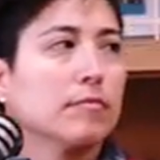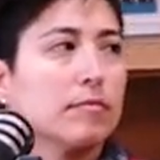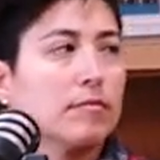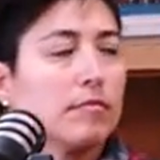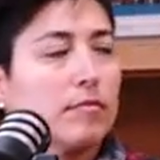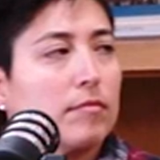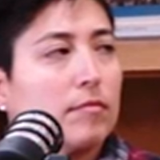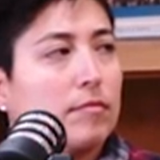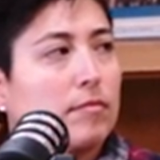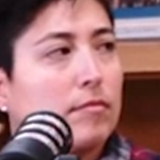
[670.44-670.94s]

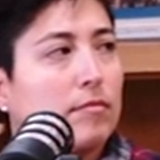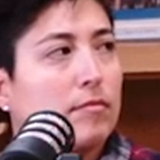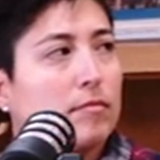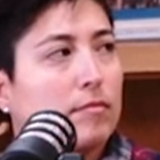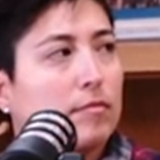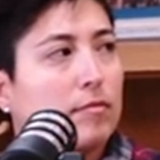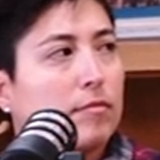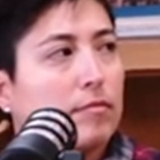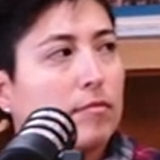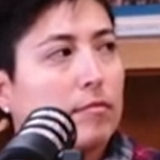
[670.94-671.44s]

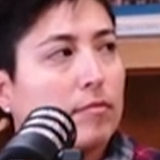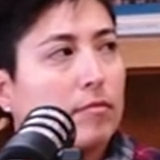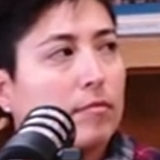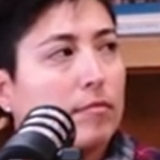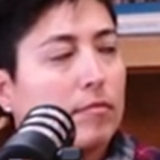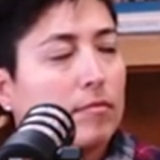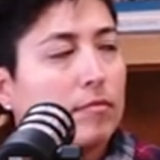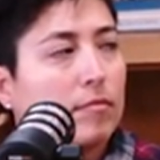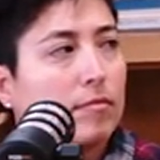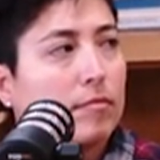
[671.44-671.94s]

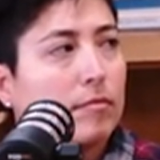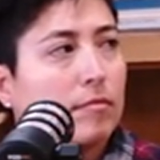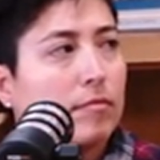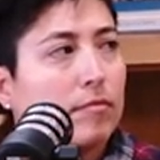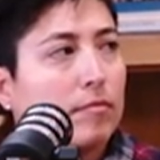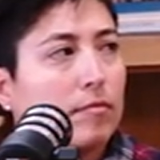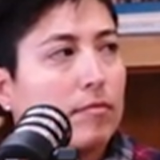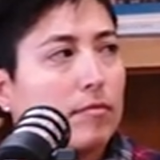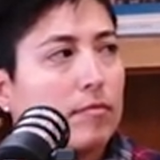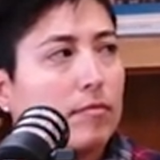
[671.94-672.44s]

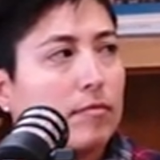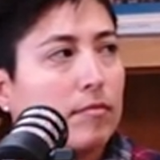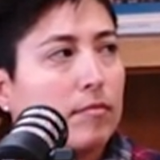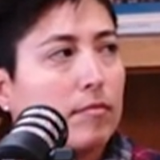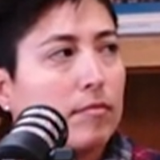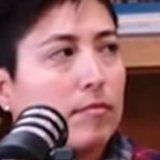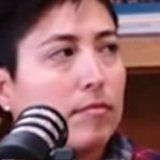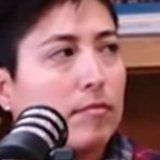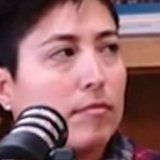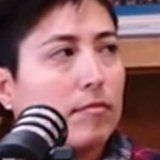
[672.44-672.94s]

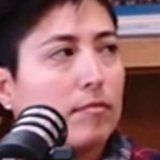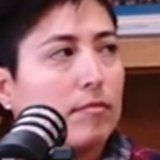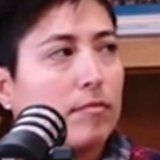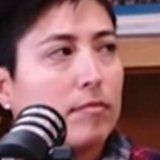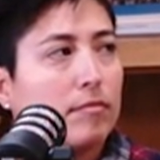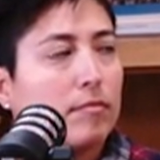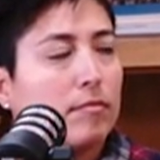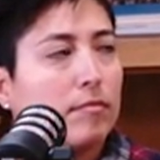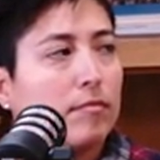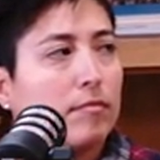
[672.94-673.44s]

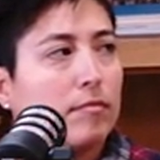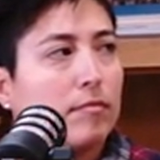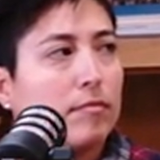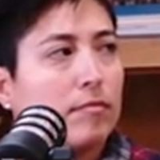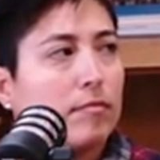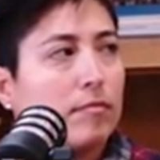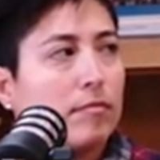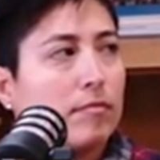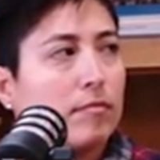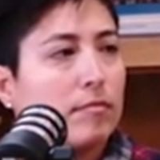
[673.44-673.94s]

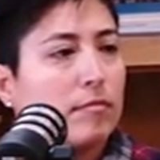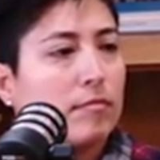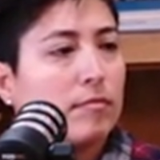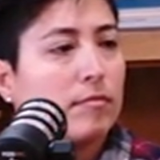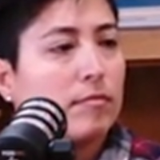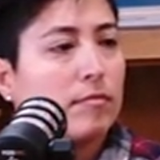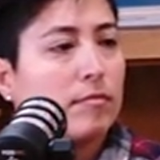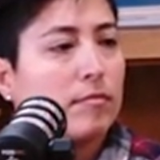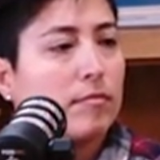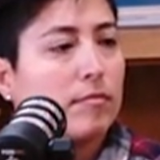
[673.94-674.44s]

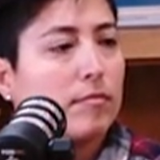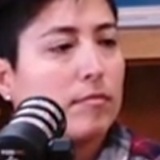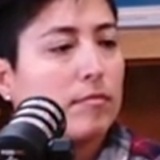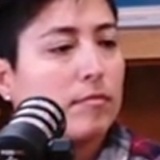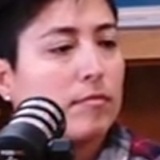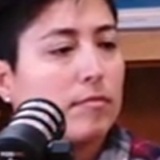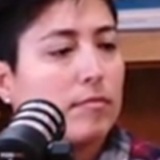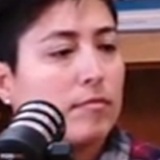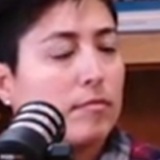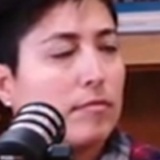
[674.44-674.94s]

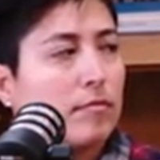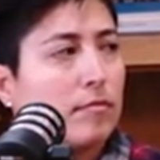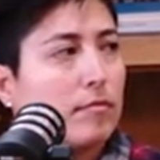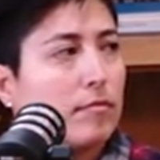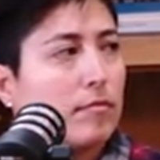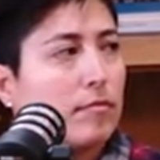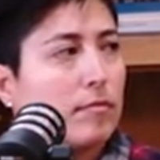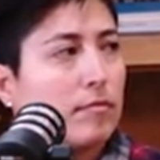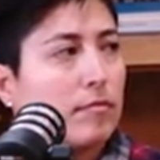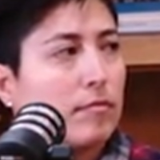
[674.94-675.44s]

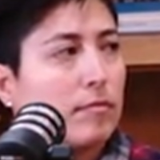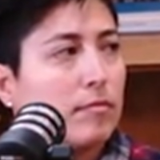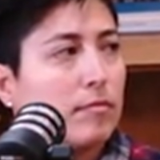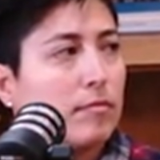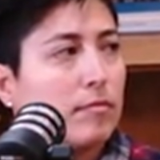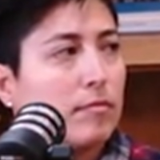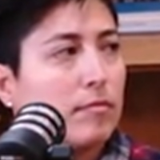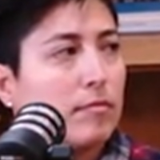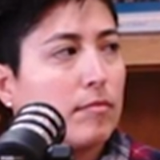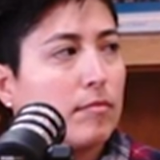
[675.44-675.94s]

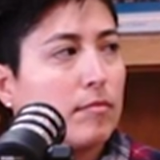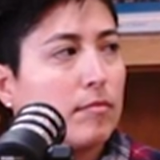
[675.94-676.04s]
This person isn't speaking.